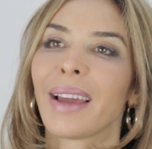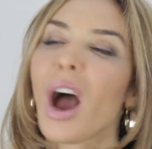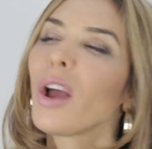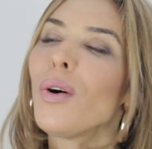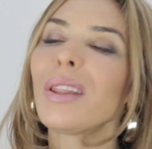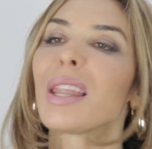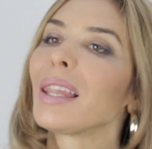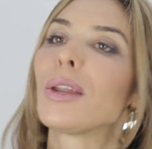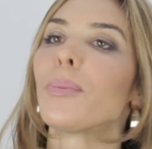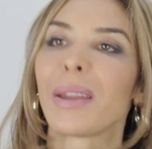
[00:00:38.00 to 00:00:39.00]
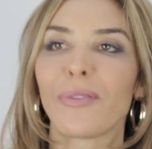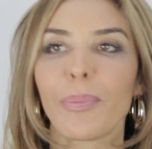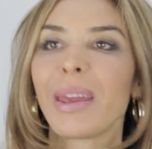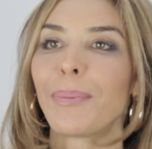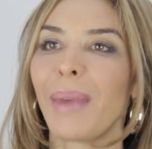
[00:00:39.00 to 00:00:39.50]
I call it a little bit of a
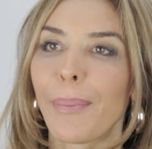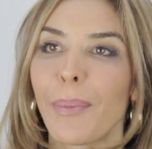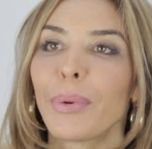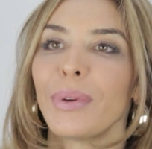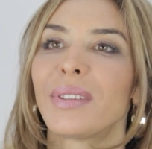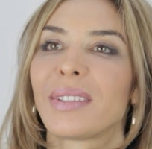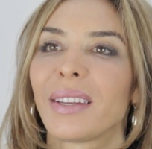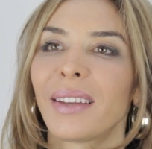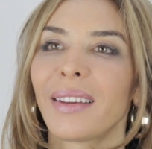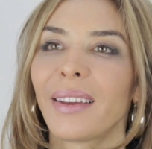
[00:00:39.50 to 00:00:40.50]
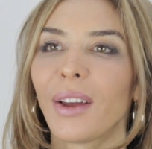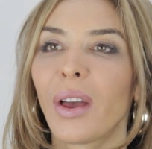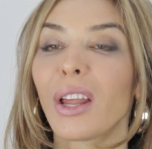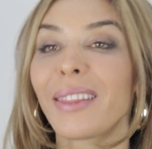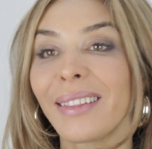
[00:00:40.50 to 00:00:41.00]
pick me up, a boost, you know,
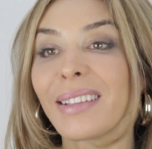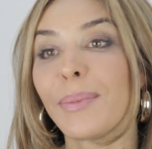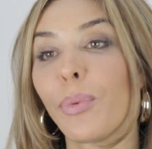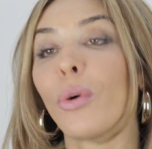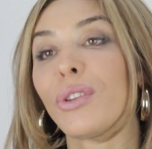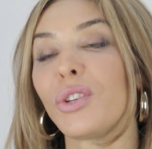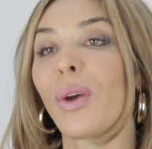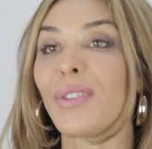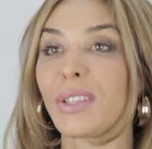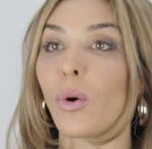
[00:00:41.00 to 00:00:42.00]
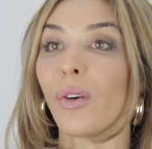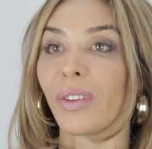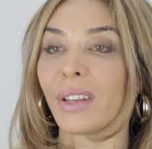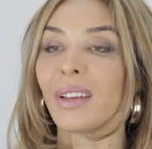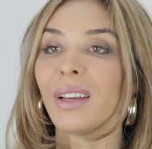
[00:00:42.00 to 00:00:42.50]
and I think that's important to do every so
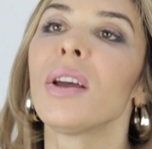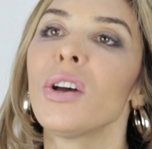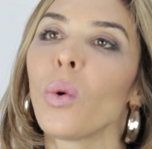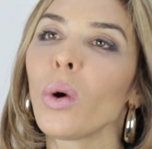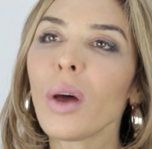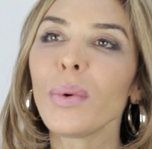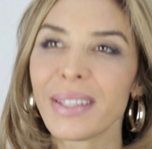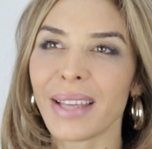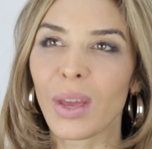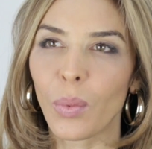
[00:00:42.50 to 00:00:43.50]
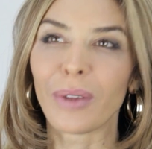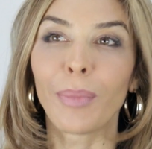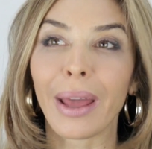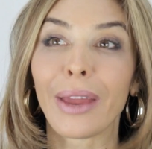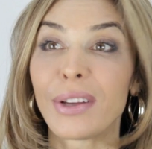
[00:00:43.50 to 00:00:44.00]
often. What I would say one of
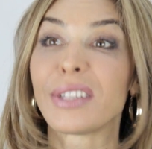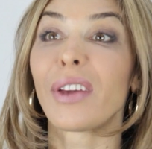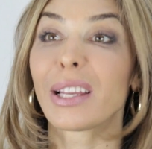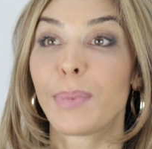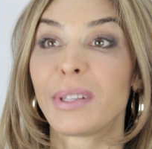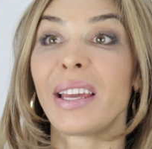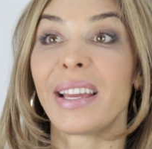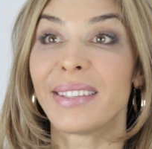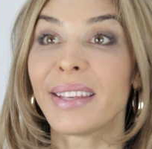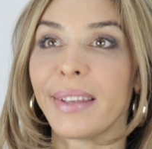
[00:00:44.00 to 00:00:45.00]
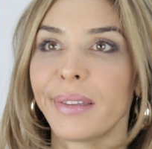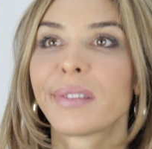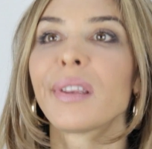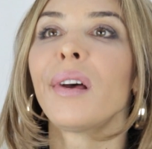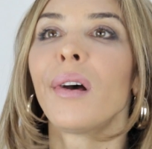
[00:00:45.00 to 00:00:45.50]
my areas of expertise
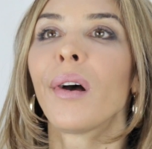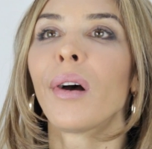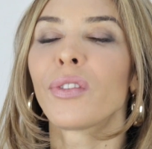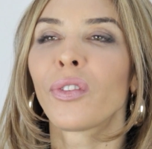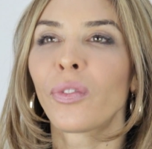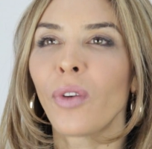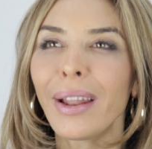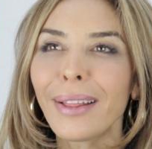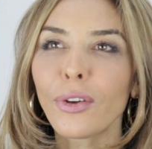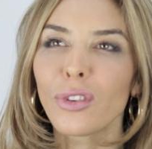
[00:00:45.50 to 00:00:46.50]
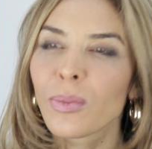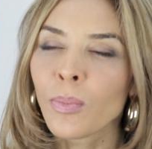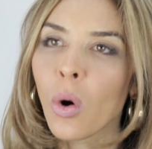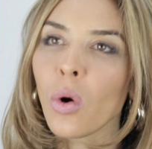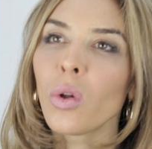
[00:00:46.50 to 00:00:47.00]
is finding those
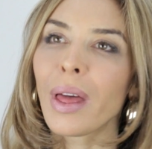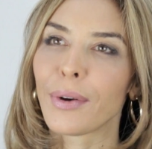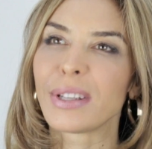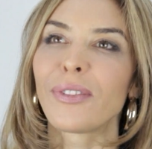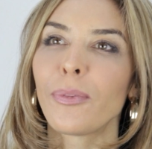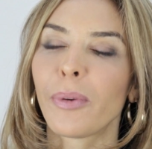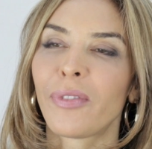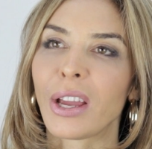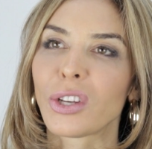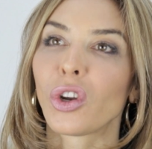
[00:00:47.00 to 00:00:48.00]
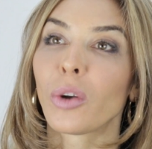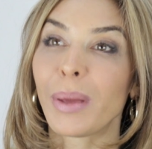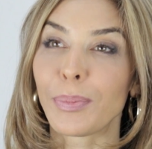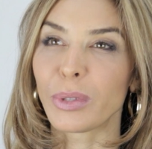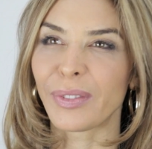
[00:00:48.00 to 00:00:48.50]
small areas of imperfection on
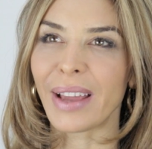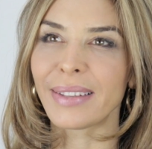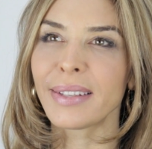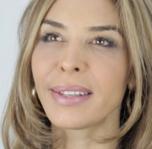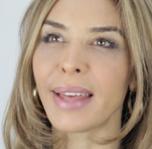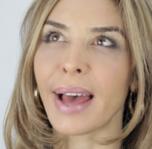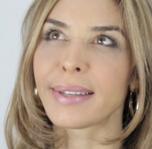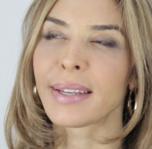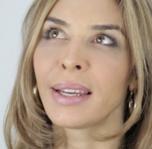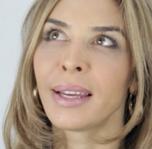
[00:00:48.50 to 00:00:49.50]
people's faces that